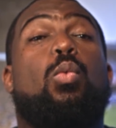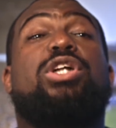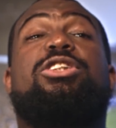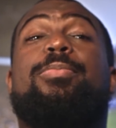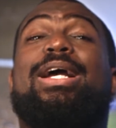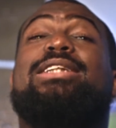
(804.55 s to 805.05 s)

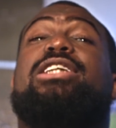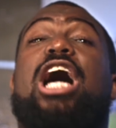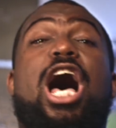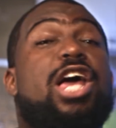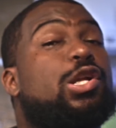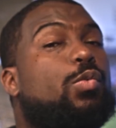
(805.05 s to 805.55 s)
which means
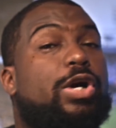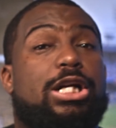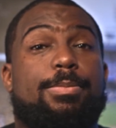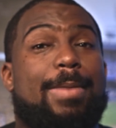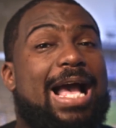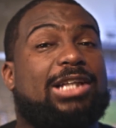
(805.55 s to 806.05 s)
other
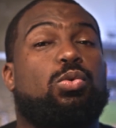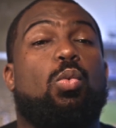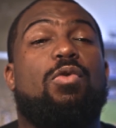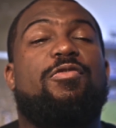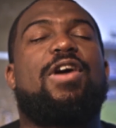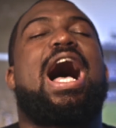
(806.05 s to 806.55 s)
running backs
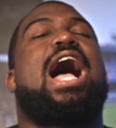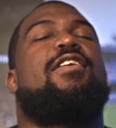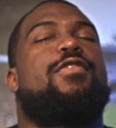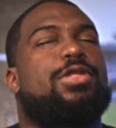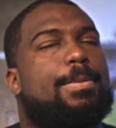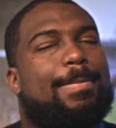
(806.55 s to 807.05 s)
will
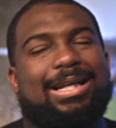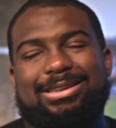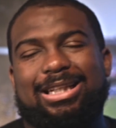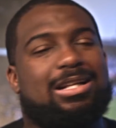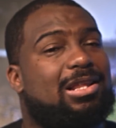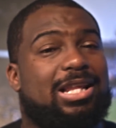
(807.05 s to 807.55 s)
vie for the
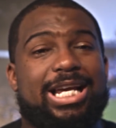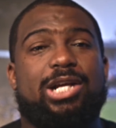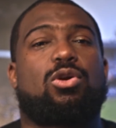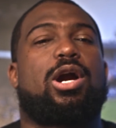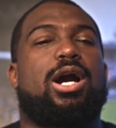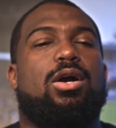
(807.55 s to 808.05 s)
best in the
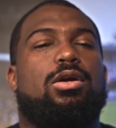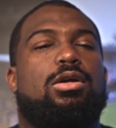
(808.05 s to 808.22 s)
league crown.